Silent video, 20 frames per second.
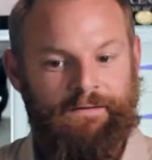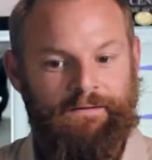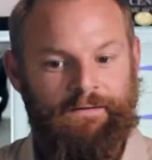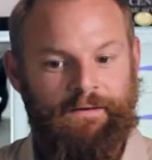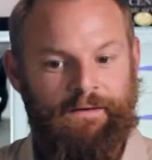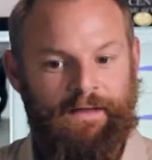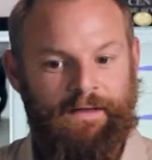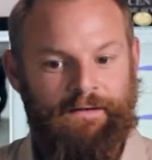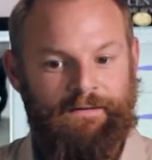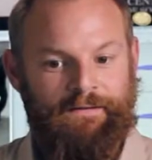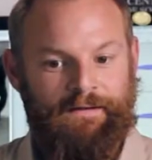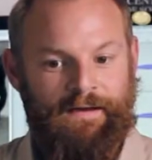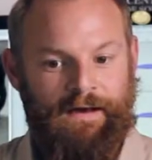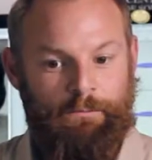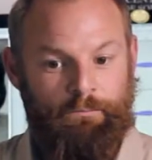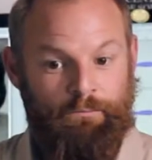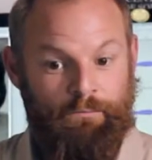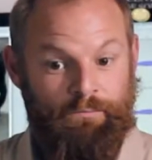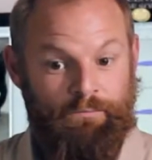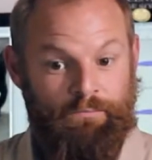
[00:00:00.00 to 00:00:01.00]
So that's
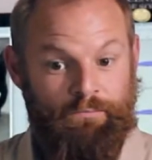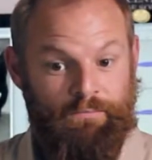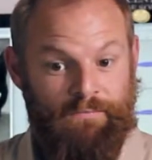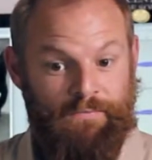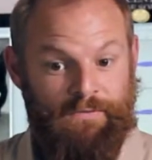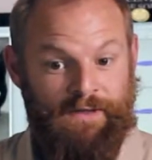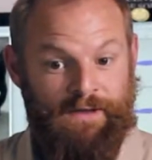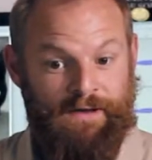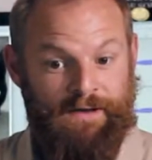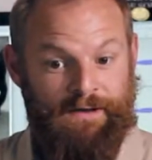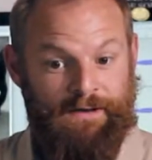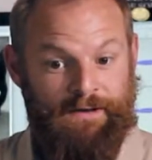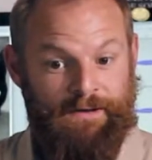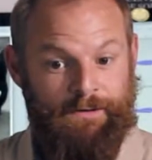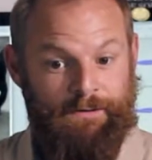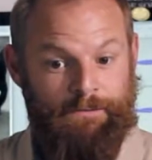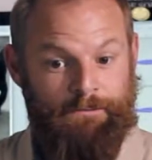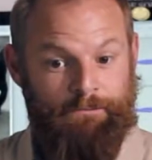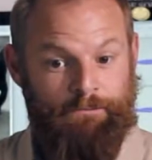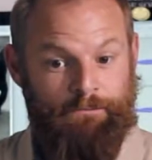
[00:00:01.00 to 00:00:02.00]

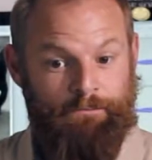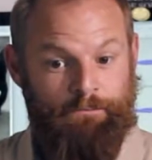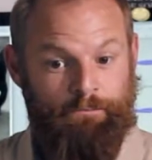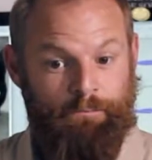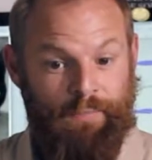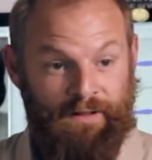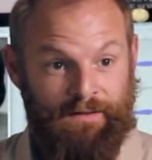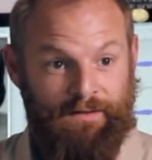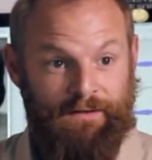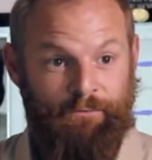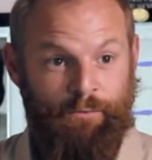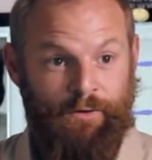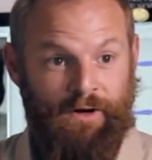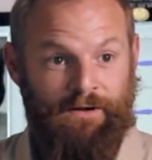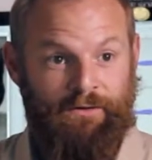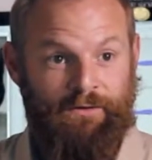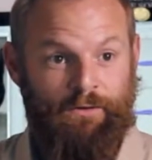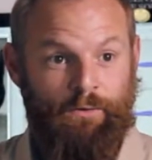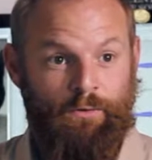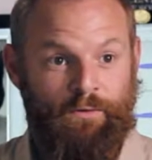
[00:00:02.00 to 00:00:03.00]
the bulk of what
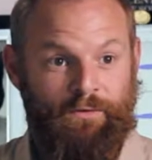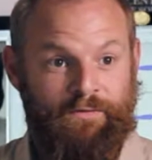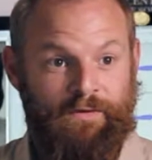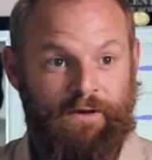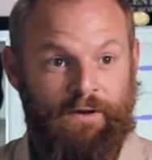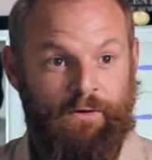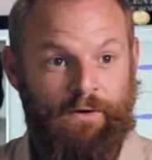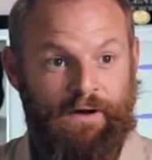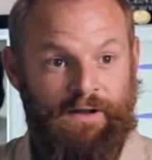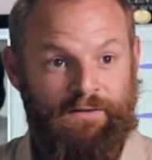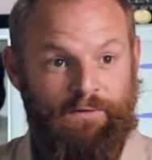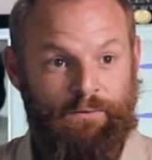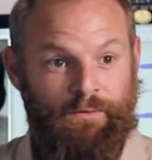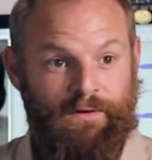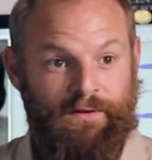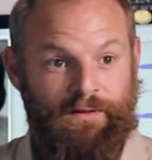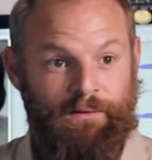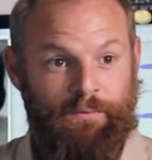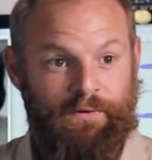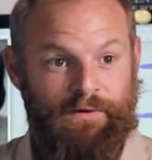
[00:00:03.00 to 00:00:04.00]
I do. Also, I do
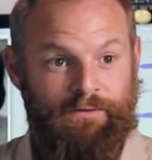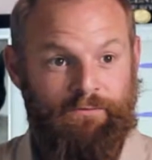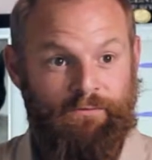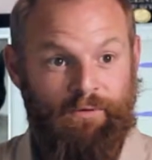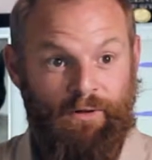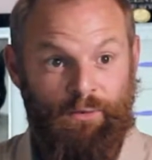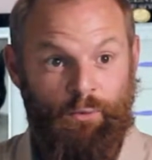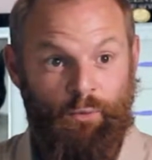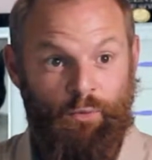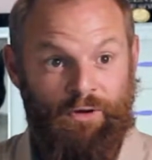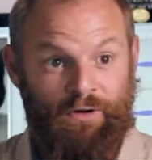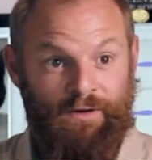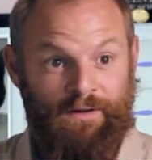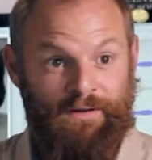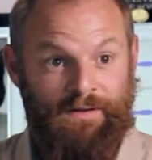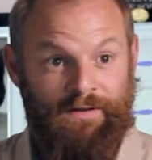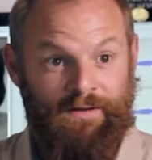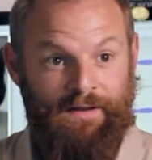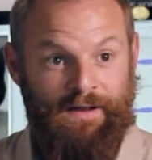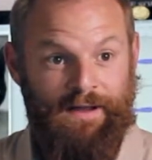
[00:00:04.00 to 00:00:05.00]
a little bit of vault
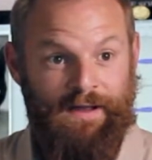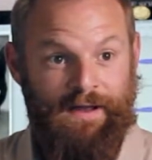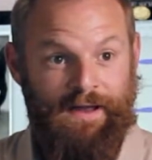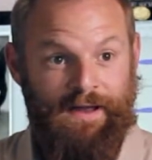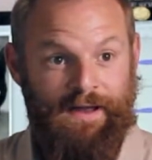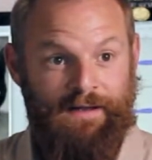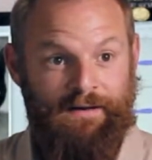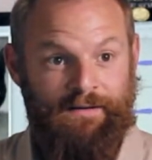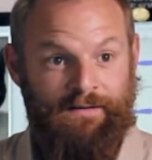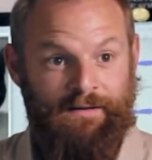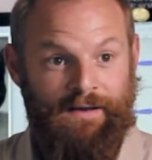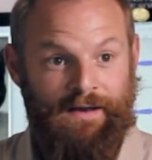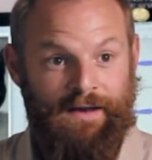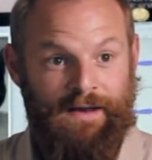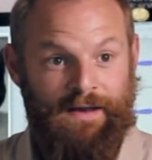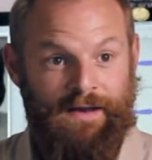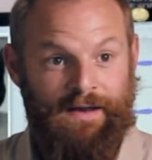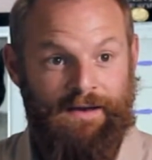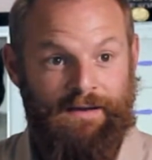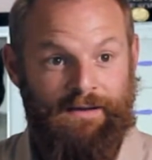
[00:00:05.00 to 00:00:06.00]
work and
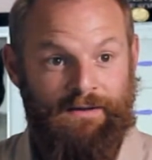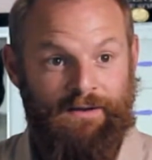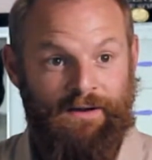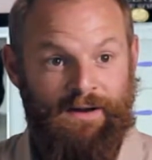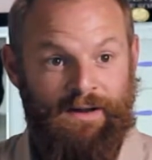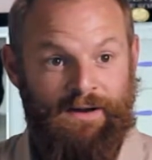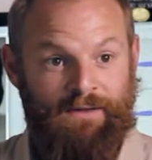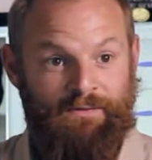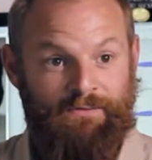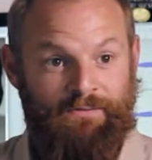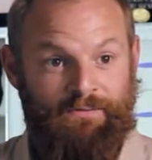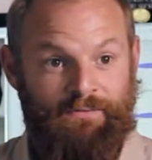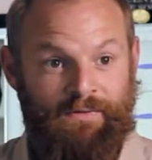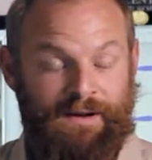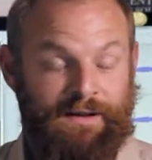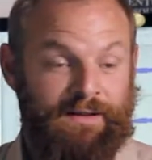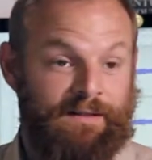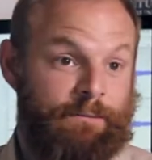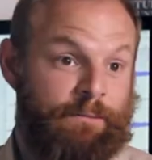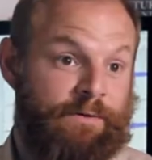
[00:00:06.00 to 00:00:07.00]
kind of
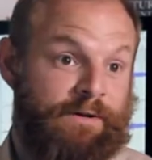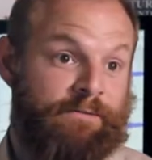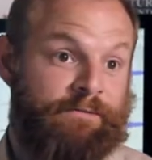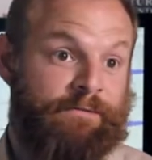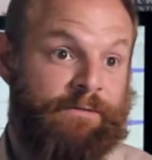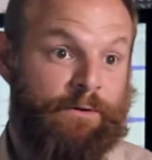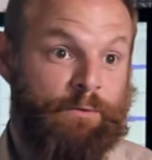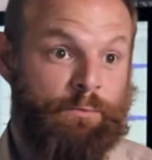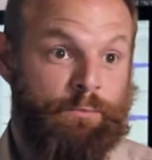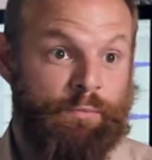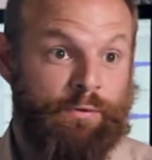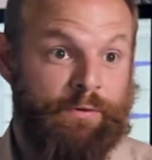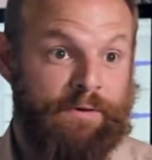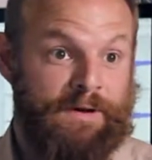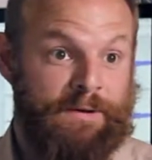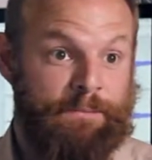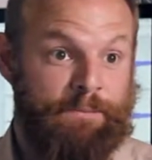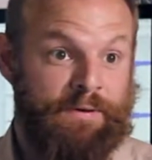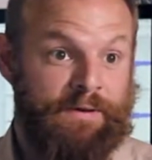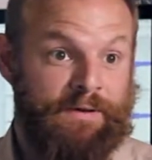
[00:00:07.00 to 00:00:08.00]
a little bit of film
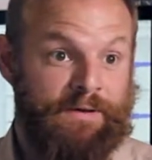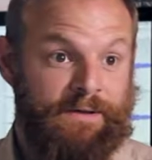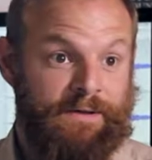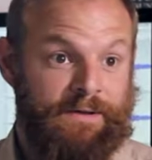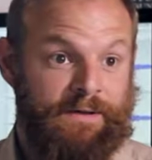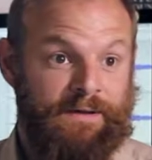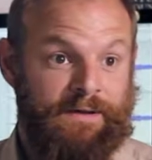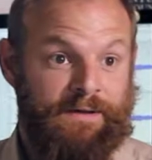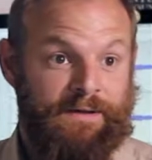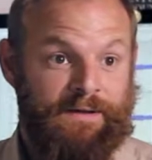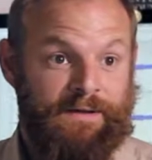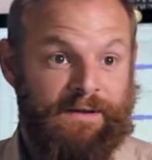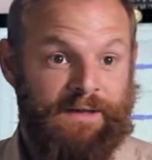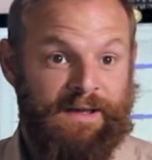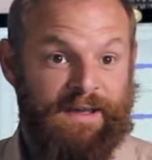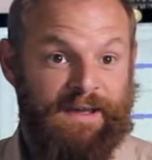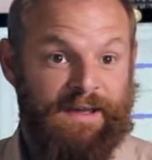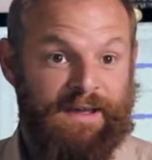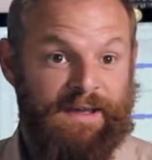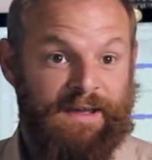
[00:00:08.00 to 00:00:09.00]
prep
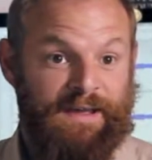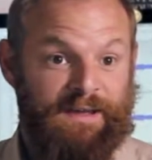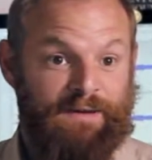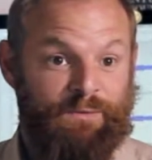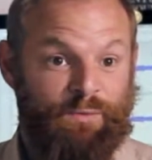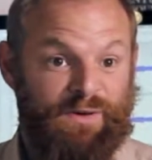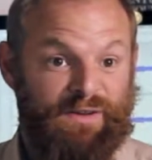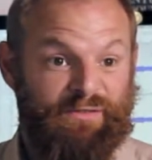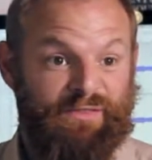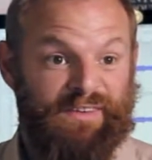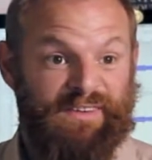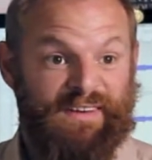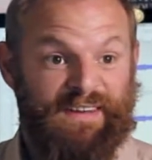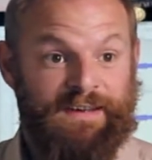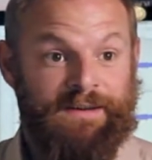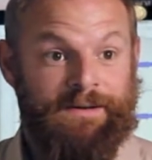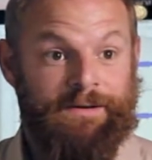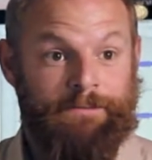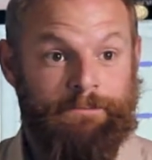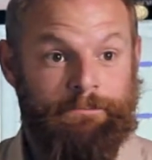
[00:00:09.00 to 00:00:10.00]
and whatever's
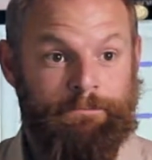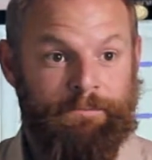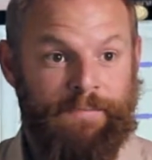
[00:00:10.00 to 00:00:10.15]
needed.